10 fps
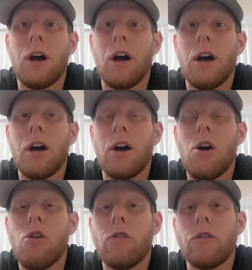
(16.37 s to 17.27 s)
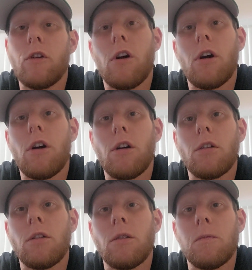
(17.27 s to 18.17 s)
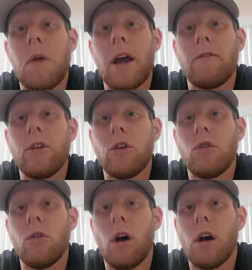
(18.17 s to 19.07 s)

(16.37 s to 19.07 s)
overall my view